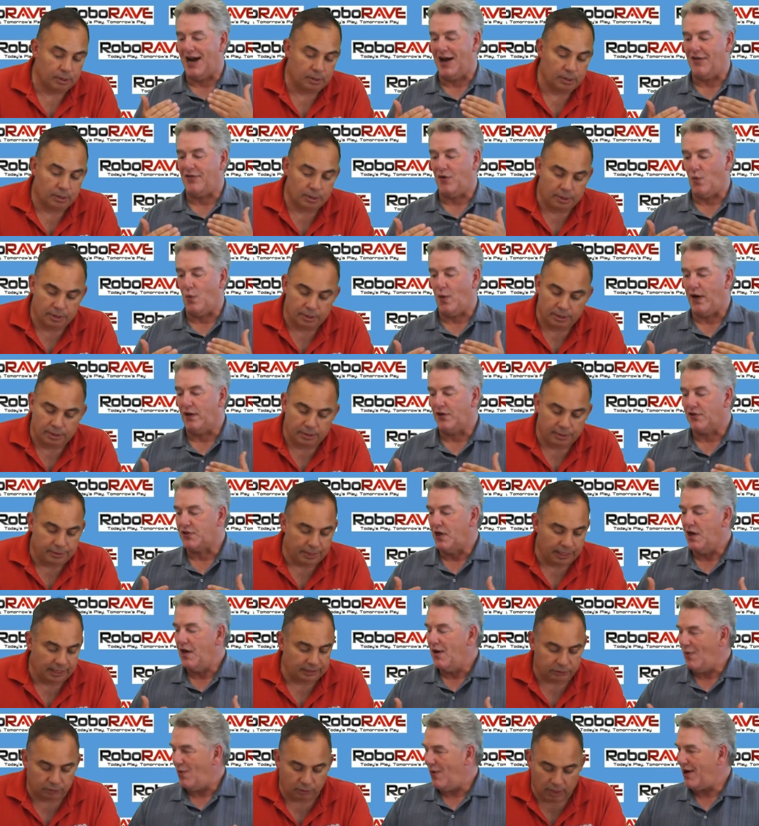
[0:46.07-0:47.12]
Speaker 1: on the wheels.
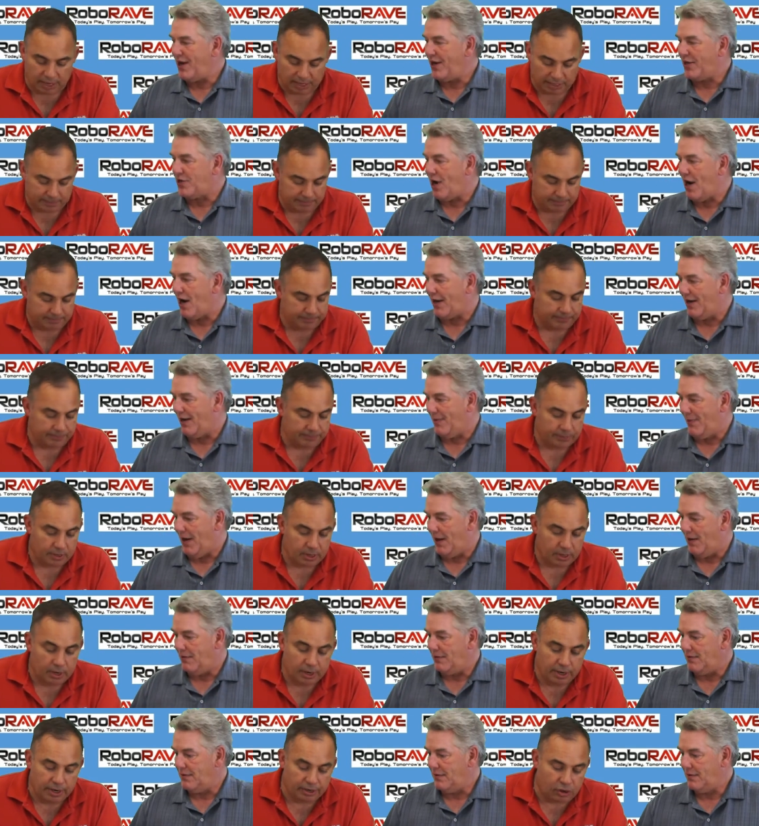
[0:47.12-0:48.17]
That's right. What are you talking about?
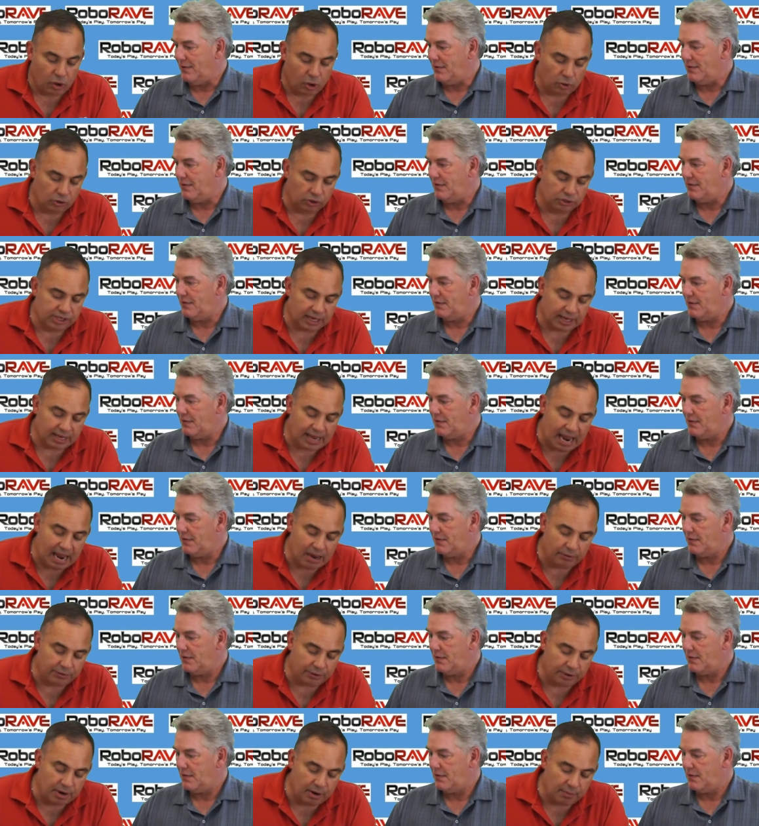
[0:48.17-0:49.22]
Encoders that
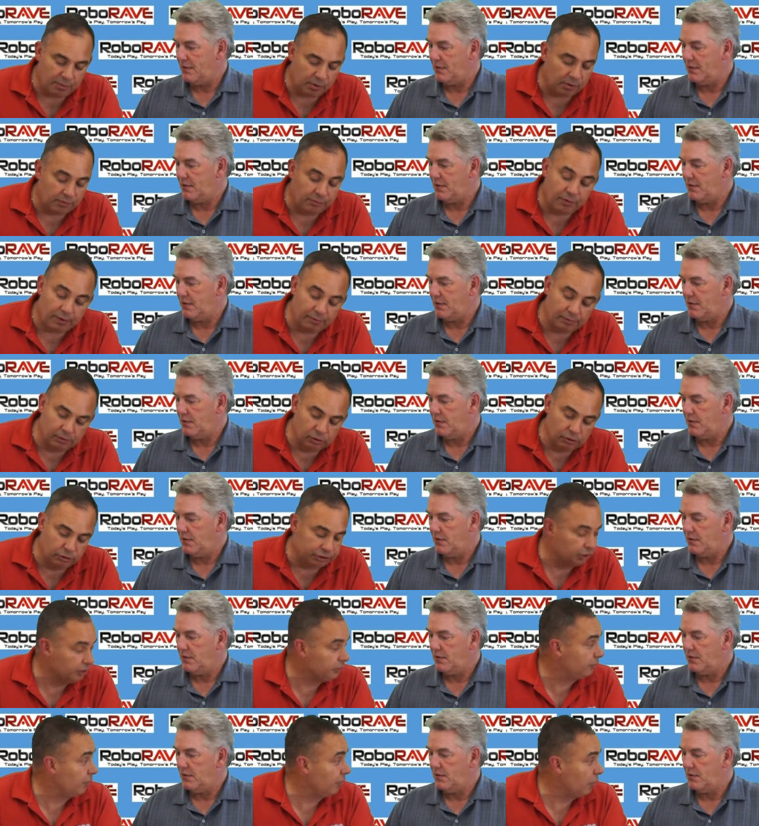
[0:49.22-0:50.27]
count the number of
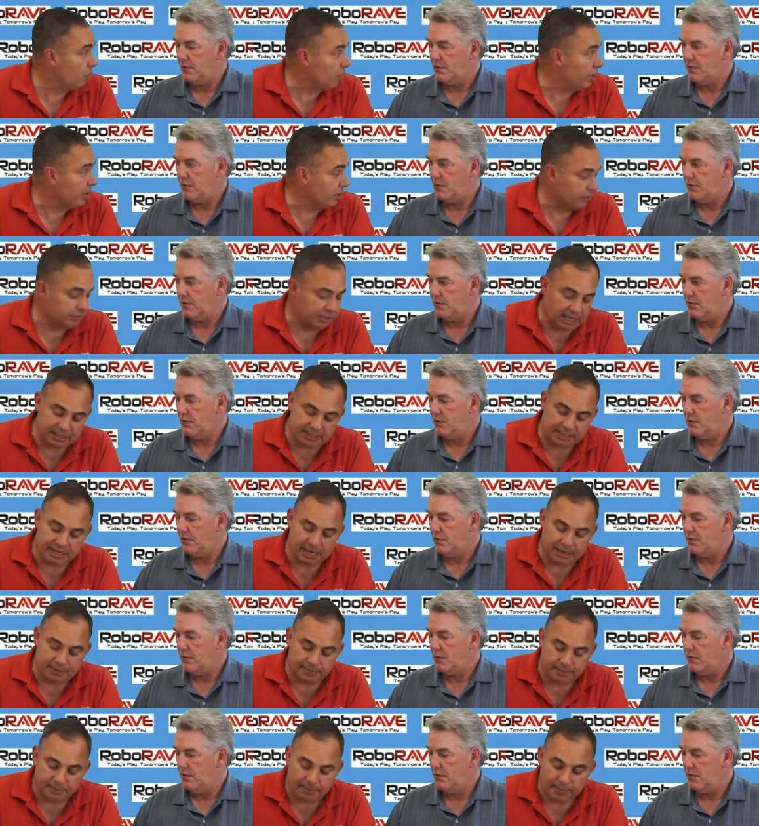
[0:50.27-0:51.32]
revolutions for the wheels. That's it.
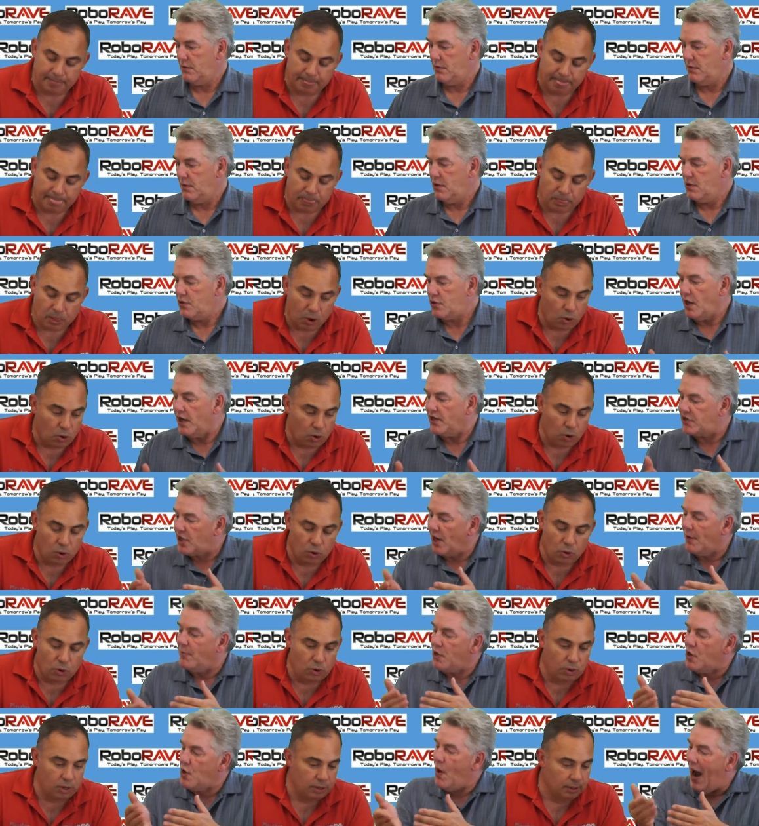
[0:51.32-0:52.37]
Speaker 2: No. So it's
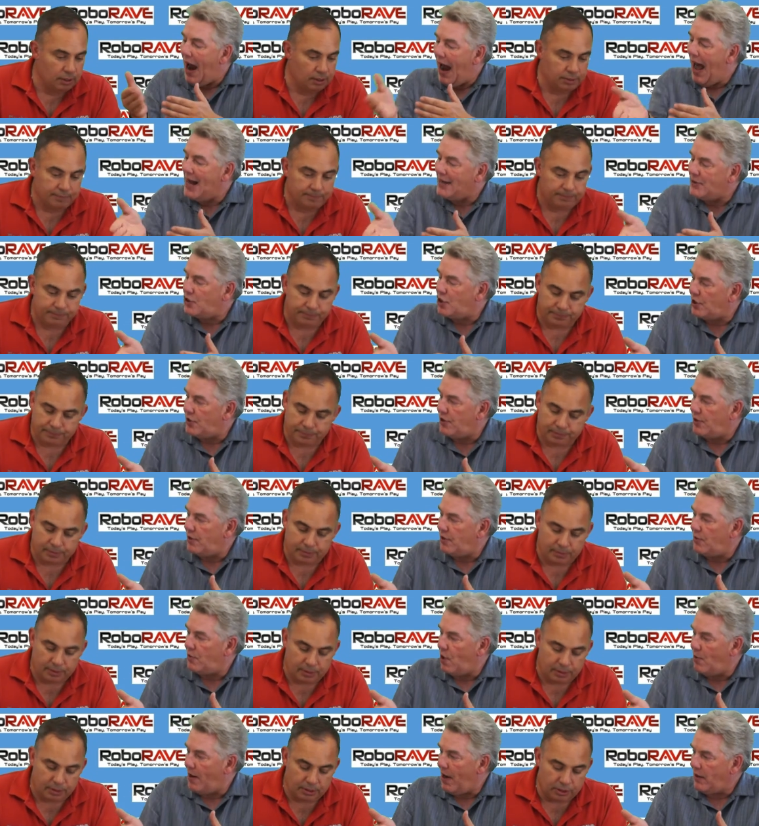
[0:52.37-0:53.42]
something you
Speaker 1: add to the
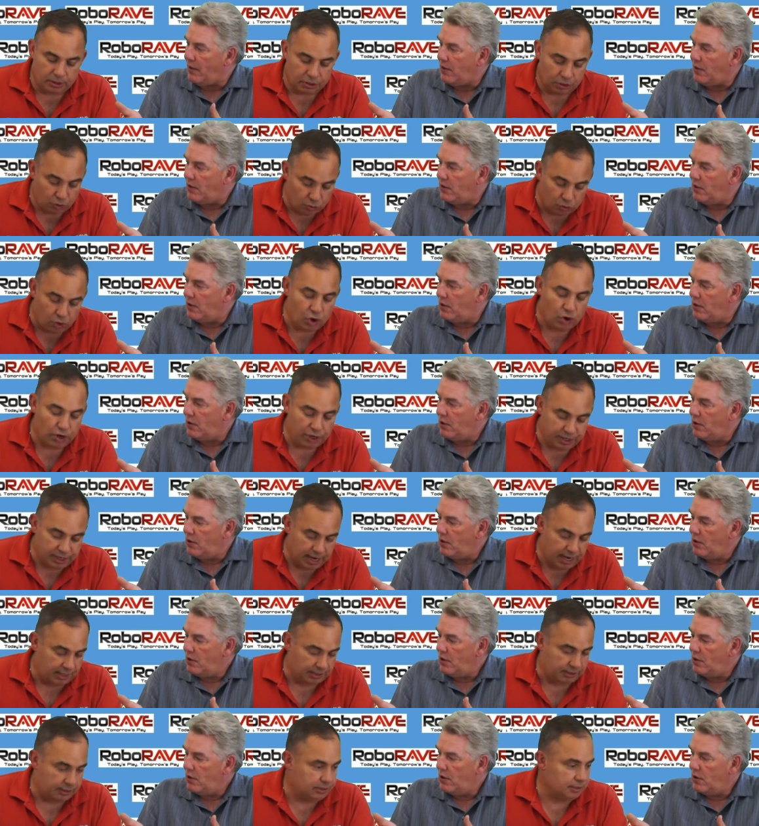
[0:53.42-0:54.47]
robot? You could,
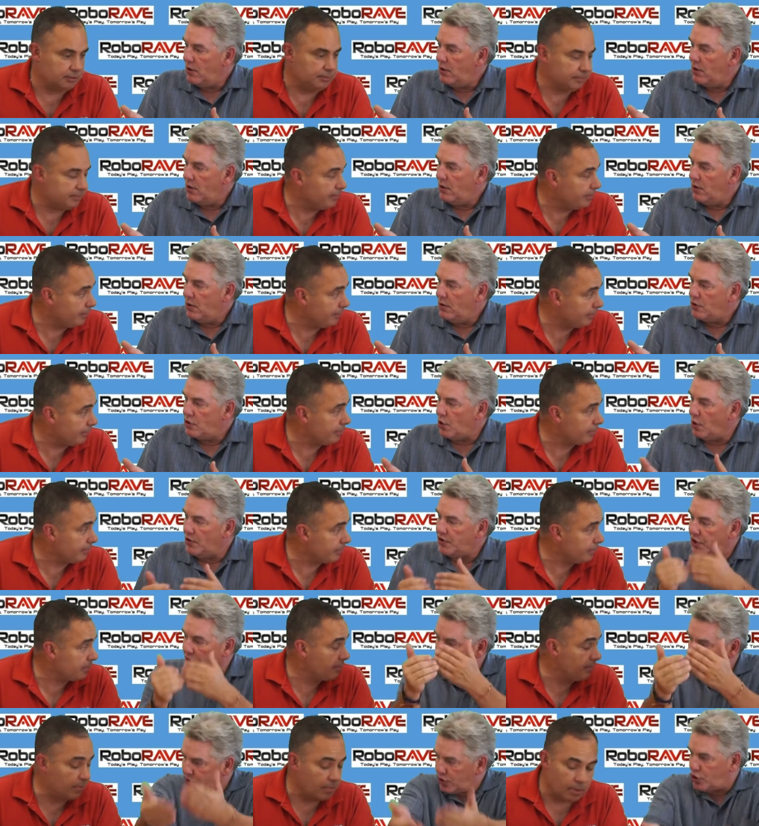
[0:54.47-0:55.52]
yes. So it's
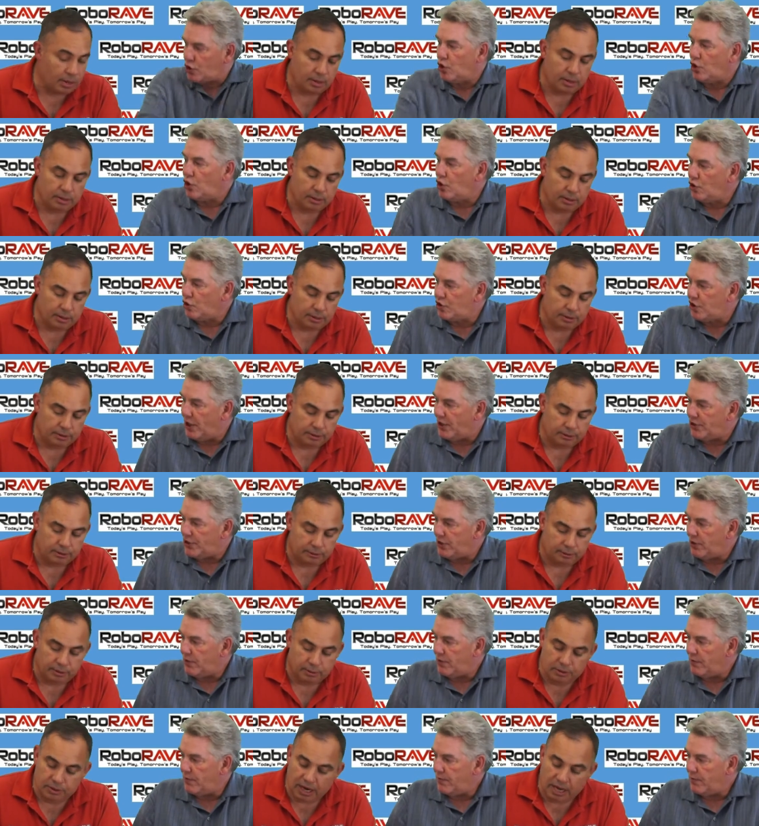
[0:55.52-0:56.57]
an external
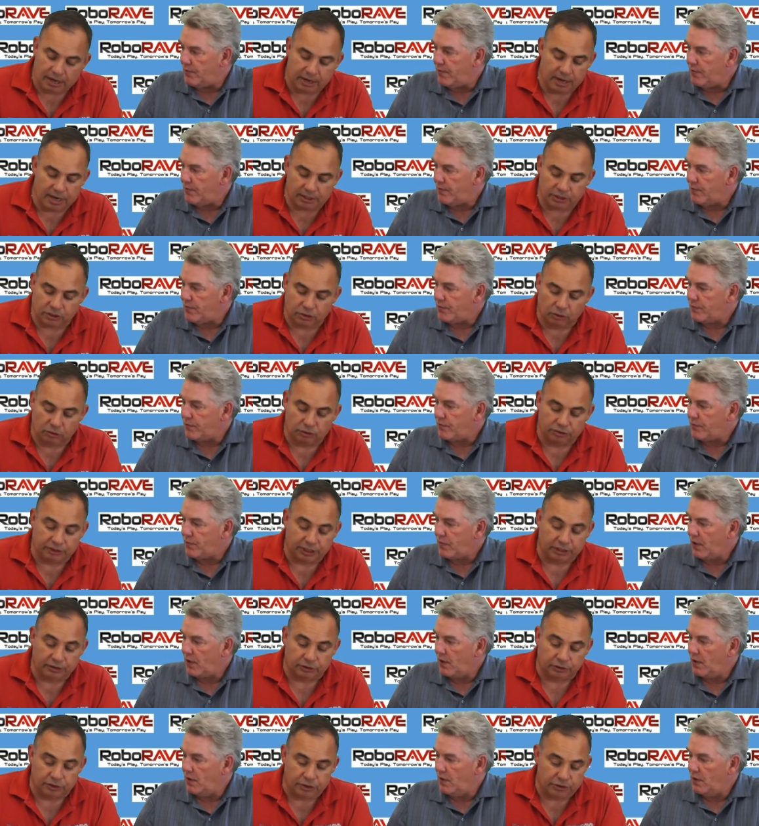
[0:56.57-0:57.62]
sensor? Not an external sensor.